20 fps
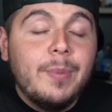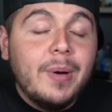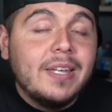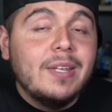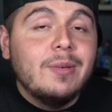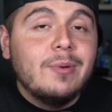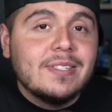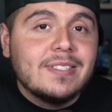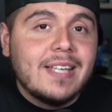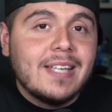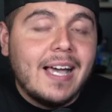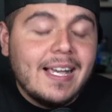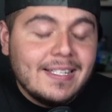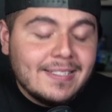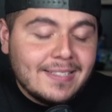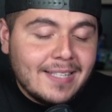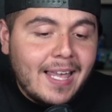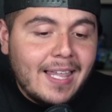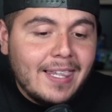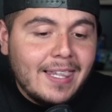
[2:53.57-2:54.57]
anyways,
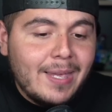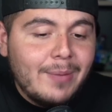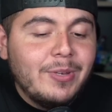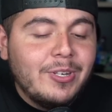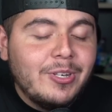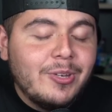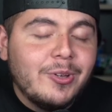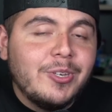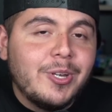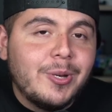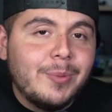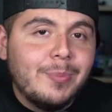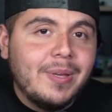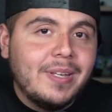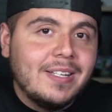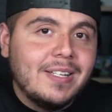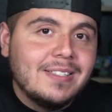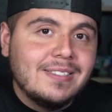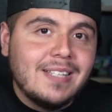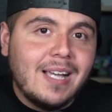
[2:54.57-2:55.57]
guys, let me know your
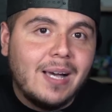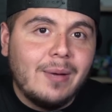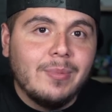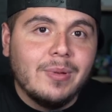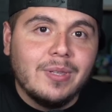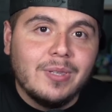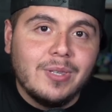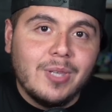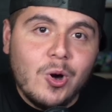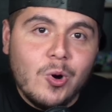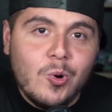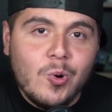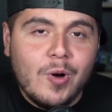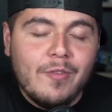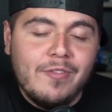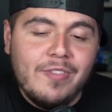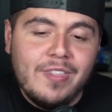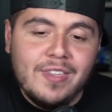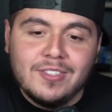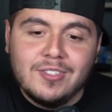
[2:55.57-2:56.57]
opinions down below
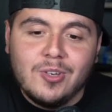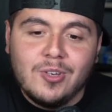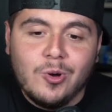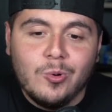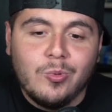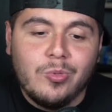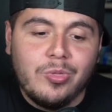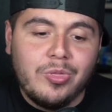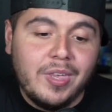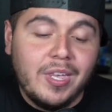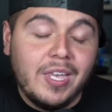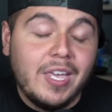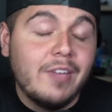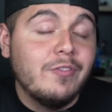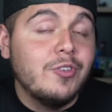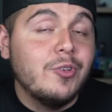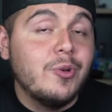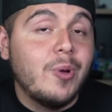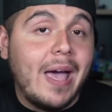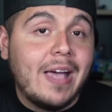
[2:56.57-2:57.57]
of this whole thing. If
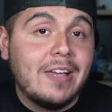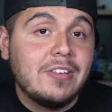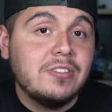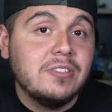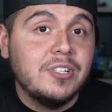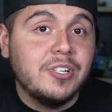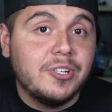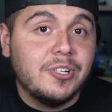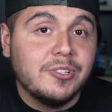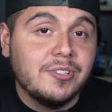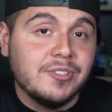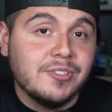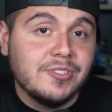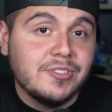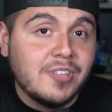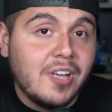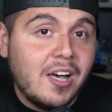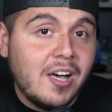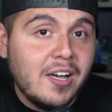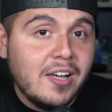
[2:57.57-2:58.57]
you actually heard the
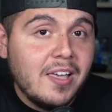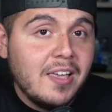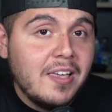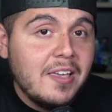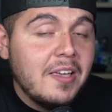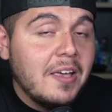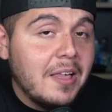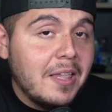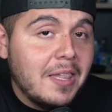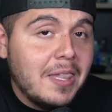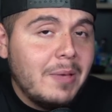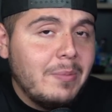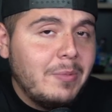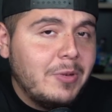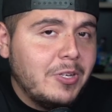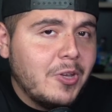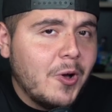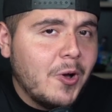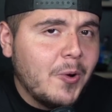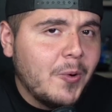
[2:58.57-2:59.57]
song, let
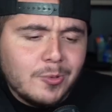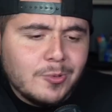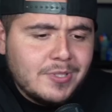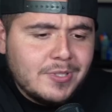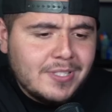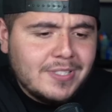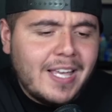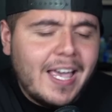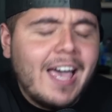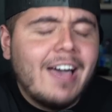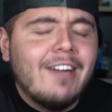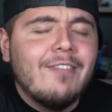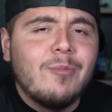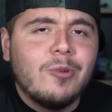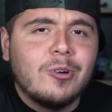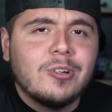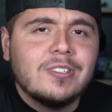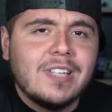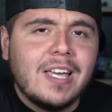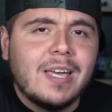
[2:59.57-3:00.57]
me know, since I have
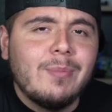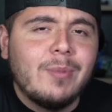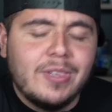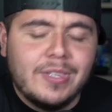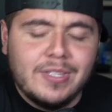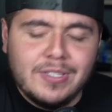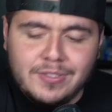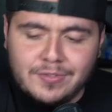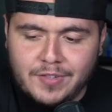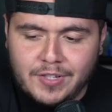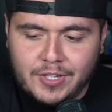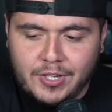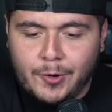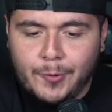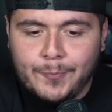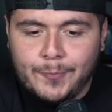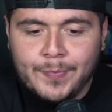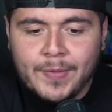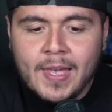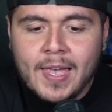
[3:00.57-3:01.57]
more time on this
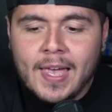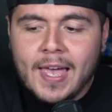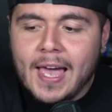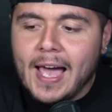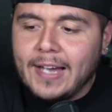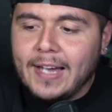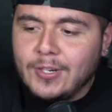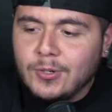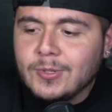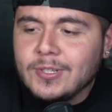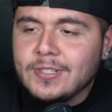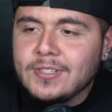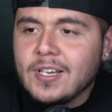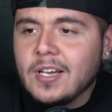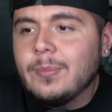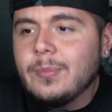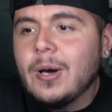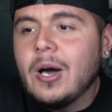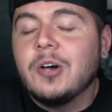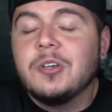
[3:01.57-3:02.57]
video. I do want to talk
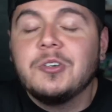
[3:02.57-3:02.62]
about